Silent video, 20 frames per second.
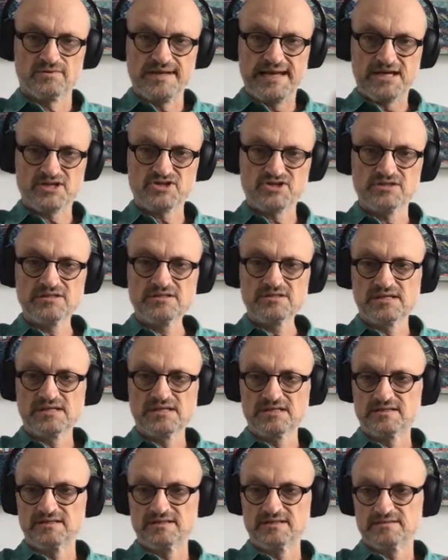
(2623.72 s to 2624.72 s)

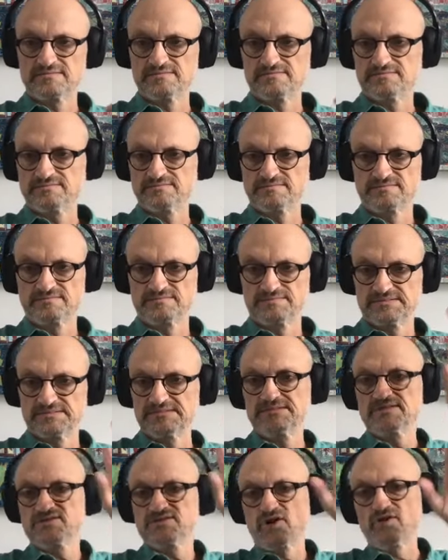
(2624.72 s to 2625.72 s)
reaction, in the
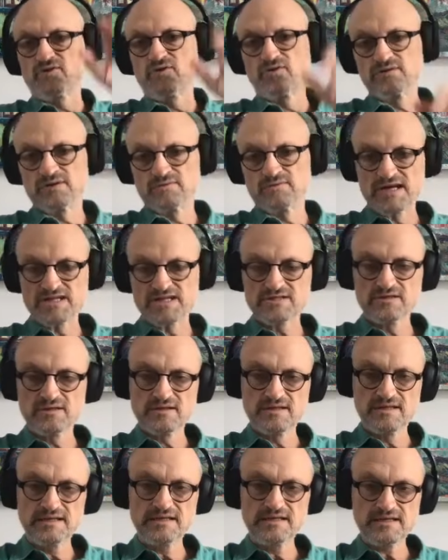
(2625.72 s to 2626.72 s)
so called
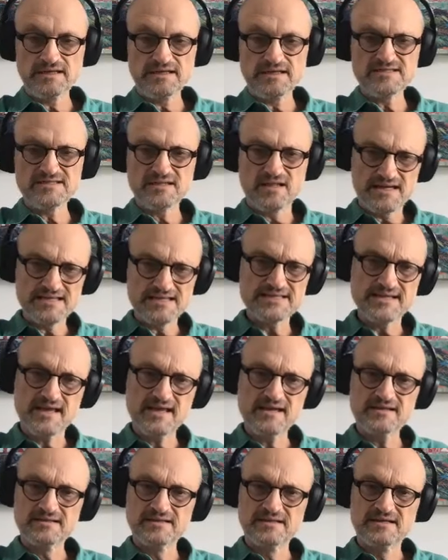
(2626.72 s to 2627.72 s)
irrational thing. It's like
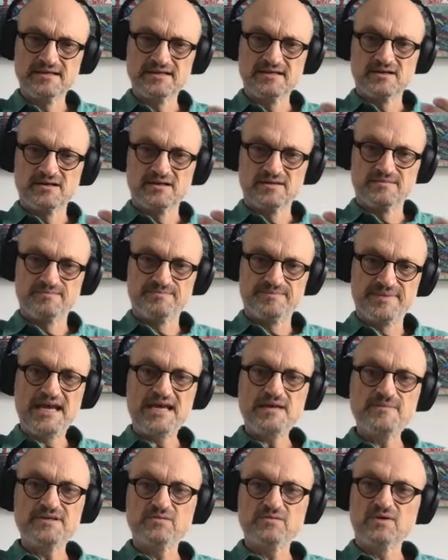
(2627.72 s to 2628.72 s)
saying,
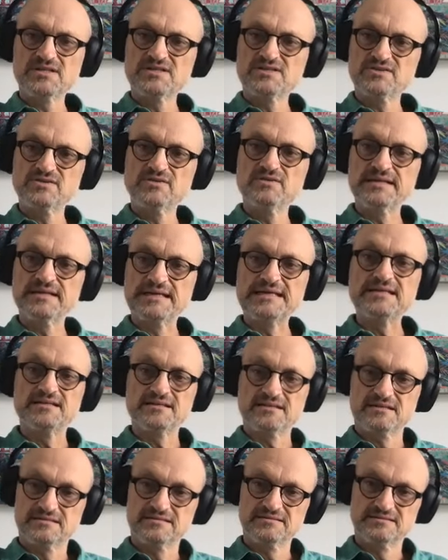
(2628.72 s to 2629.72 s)
baby, what do you
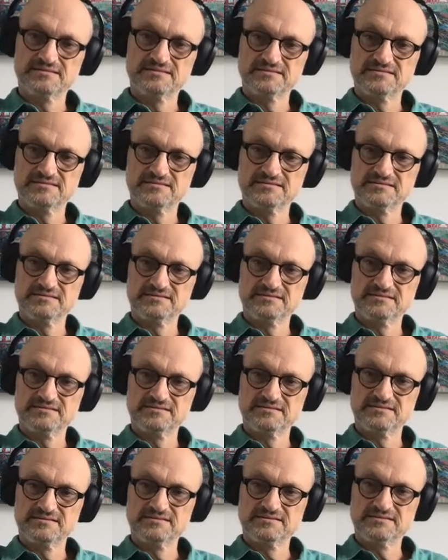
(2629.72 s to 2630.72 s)
need
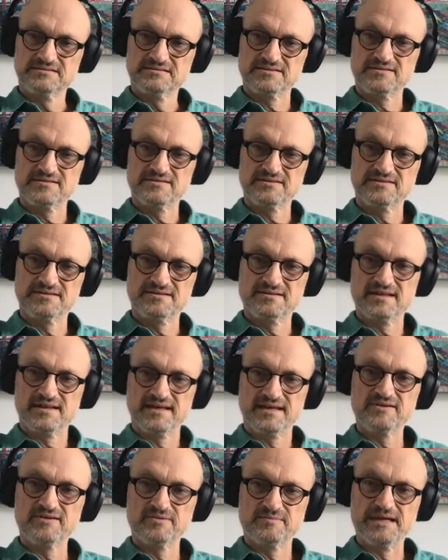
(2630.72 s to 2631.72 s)
to,
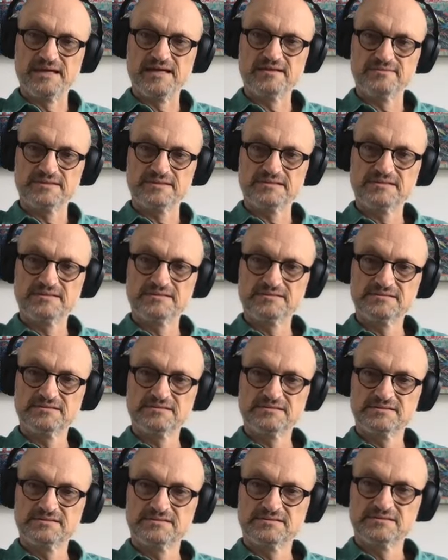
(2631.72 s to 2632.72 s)
to the inner baby?
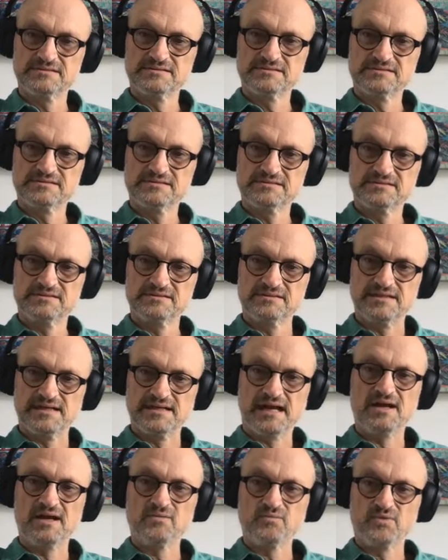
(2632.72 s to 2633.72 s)

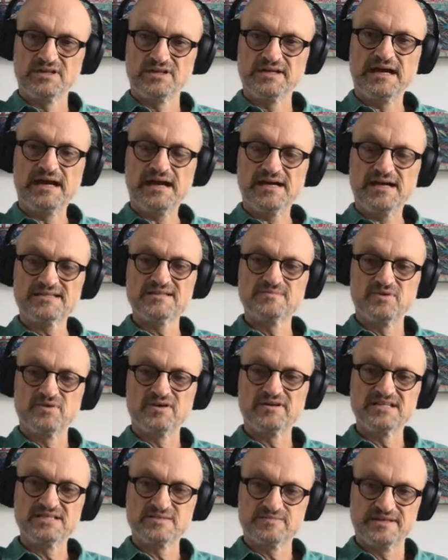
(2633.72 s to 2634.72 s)
And when you ask,
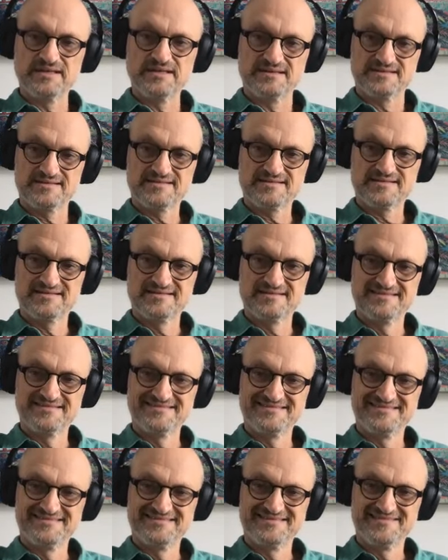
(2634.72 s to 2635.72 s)
the body speaks
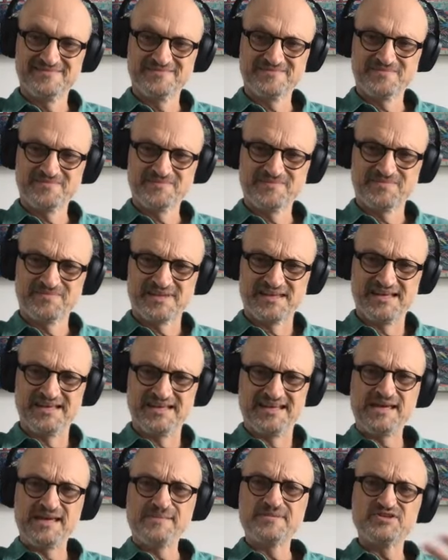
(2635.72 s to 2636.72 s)

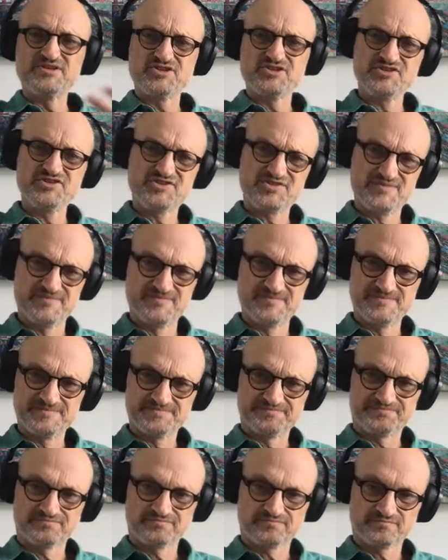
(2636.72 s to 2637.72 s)
in images
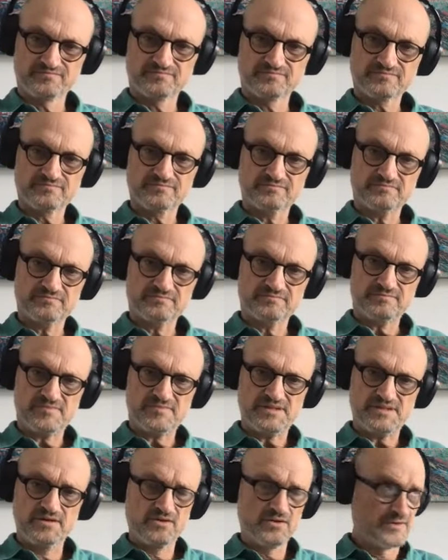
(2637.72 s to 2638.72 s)

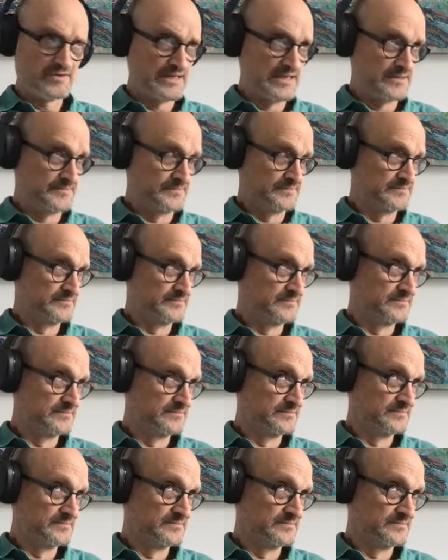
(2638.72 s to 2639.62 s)
or, um,